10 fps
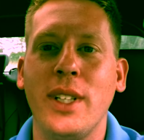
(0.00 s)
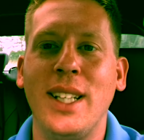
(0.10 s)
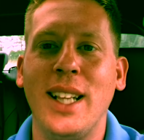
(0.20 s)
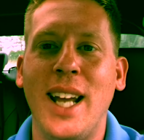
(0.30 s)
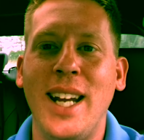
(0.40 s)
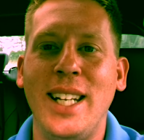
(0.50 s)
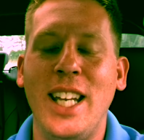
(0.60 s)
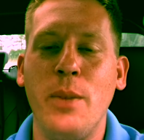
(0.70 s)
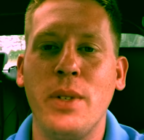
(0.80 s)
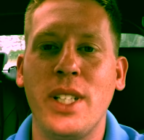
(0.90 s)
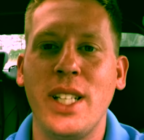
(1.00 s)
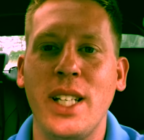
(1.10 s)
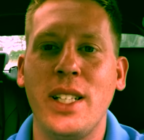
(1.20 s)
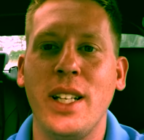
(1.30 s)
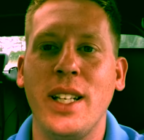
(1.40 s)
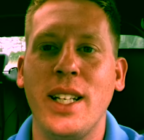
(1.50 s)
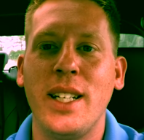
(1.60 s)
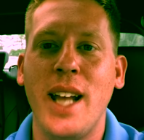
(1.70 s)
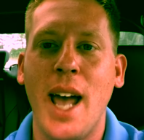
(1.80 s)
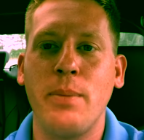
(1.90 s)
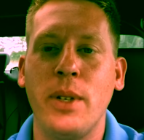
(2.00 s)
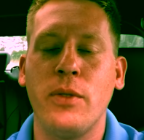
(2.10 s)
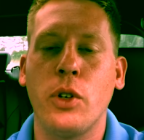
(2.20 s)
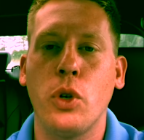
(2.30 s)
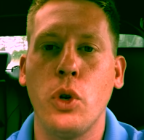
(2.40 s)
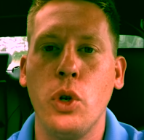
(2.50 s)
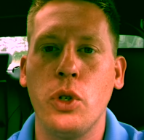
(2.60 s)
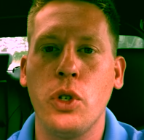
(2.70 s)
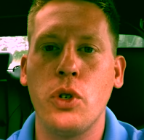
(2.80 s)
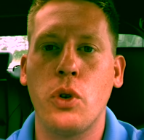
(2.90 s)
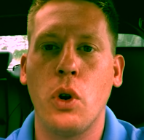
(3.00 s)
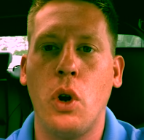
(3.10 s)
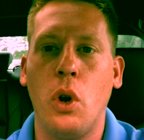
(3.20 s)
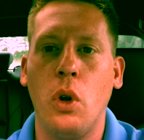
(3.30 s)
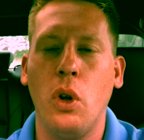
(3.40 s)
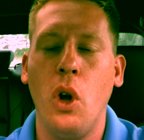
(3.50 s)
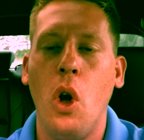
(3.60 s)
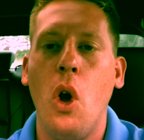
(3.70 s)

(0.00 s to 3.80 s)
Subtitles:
the lane keep assist and the adaptive cruise control,